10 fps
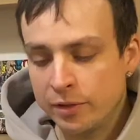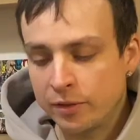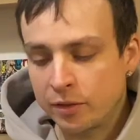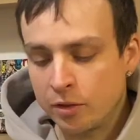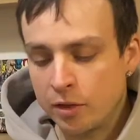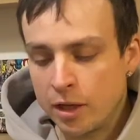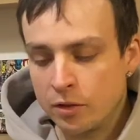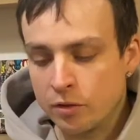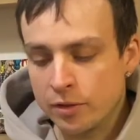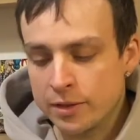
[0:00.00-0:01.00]
So
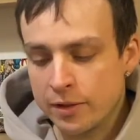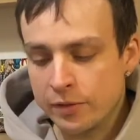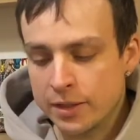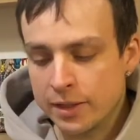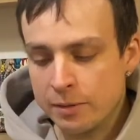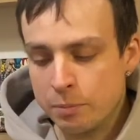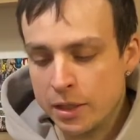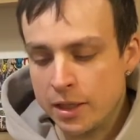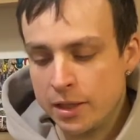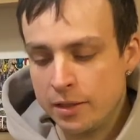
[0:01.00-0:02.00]
107
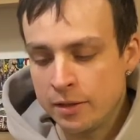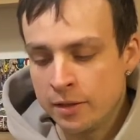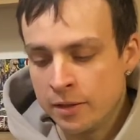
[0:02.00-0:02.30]
CP,